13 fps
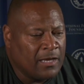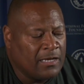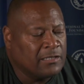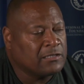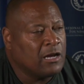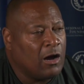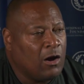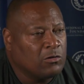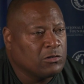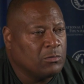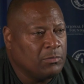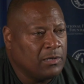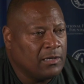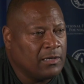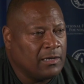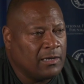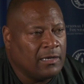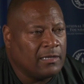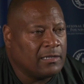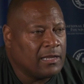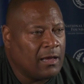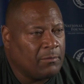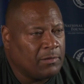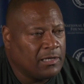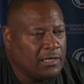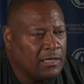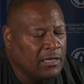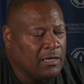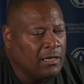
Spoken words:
It's the ultimate. Anytime that